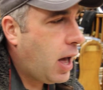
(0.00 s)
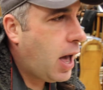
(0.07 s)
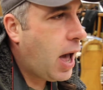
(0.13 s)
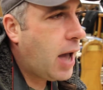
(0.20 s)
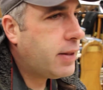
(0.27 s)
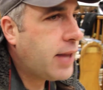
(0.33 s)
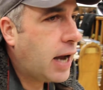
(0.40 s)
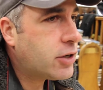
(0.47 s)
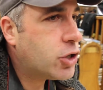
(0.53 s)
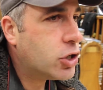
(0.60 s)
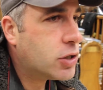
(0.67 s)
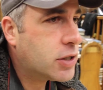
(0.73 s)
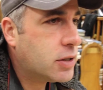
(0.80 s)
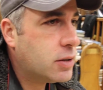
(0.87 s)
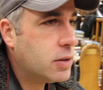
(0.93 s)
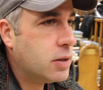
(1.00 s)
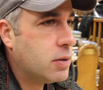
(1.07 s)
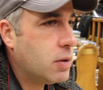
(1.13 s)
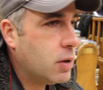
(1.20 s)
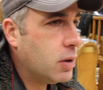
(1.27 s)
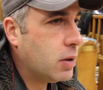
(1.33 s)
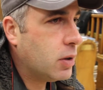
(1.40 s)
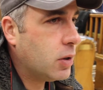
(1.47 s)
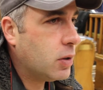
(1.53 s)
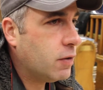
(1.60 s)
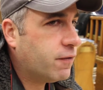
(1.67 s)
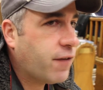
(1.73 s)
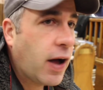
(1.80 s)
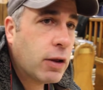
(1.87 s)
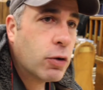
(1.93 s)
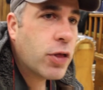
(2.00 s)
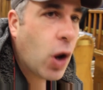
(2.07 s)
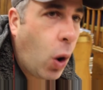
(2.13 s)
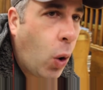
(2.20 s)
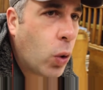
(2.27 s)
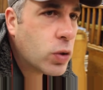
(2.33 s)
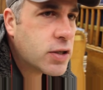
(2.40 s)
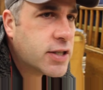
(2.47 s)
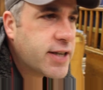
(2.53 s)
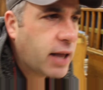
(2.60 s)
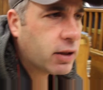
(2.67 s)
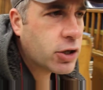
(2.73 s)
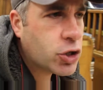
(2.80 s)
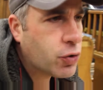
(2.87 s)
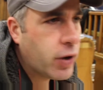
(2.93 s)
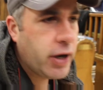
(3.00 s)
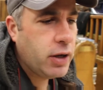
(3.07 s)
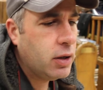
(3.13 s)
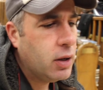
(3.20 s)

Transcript: and not just follow their own zealotry,